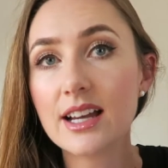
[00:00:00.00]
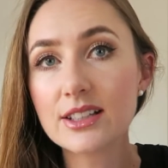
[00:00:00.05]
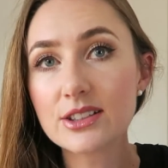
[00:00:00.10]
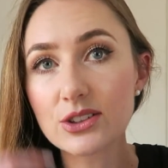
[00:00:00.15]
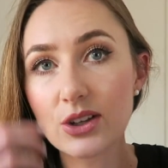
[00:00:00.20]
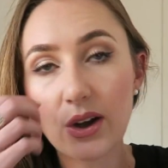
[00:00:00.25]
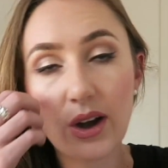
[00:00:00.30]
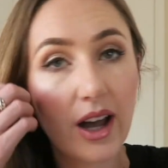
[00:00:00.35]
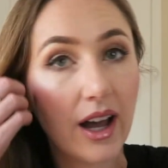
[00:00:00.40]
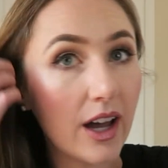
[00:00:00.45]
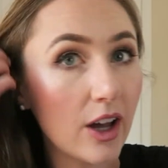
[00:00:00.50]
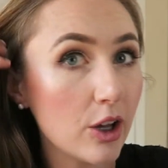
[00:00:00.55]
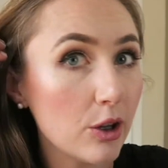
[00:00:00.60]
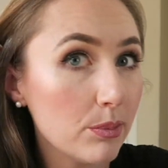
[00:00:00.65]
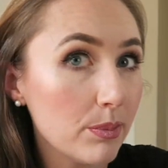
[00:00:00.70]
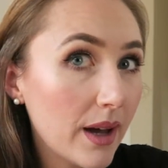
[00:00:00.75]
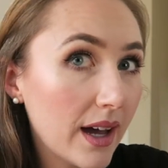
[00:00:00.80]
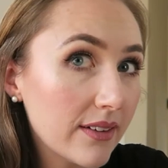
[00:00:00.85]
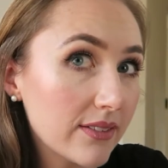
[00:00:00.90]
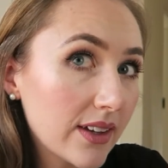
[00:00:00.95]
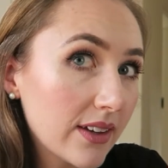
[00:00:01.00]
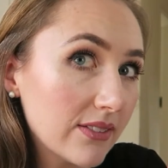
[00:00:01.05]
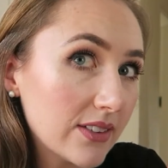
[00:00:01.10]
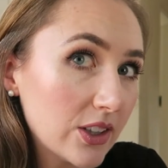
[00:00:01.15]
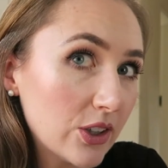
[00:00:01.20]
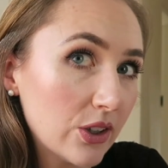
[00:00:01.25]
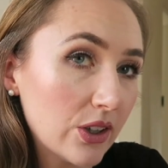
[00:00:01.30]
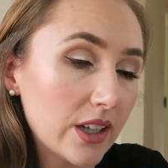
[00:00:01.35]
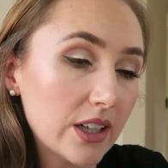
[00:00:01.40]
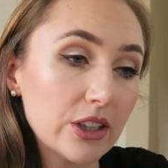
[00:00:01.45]
So I hope I've
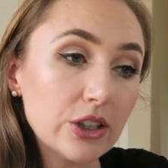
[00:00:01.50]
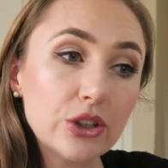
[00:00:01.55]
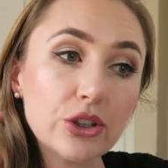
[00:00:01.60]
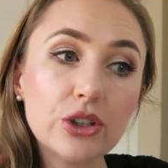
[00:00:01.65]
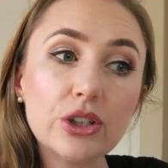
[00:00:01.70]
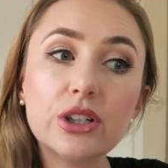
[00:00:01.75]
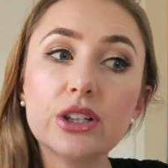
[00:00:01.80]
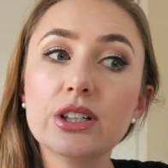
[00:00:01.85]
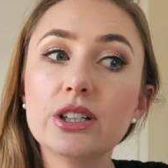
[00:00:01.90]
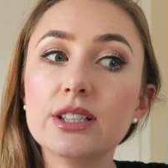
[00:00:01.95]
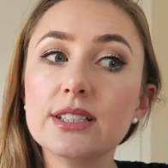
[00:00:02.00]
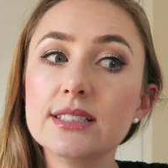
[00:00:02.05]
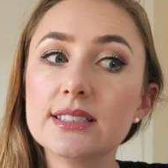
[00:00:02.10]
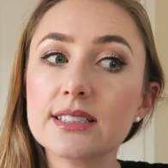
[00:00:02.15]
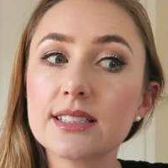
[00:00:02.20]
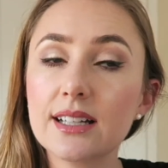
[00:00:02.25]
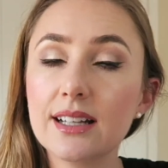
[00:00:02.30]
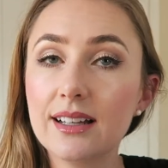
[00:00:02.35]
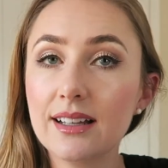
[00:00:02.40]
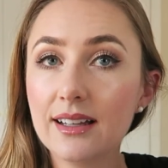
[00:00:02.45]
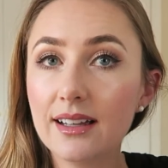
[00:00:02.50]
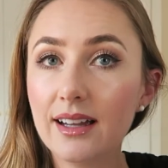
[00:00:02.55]
given you a good